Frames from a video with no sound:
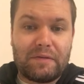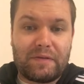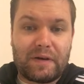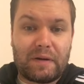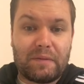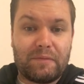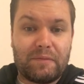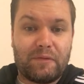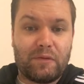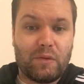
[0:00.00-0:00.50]

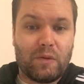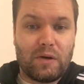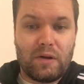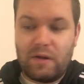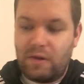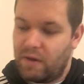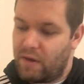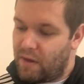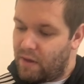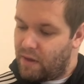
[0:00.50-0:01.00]
Fab Four
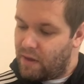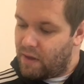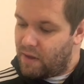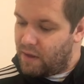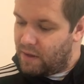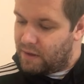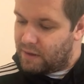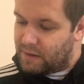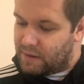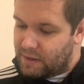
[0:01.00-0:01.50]

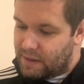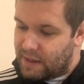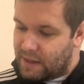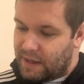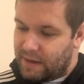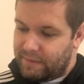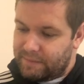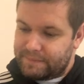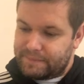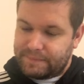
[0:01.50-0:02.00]

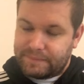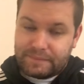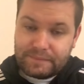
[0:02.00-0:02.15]
today.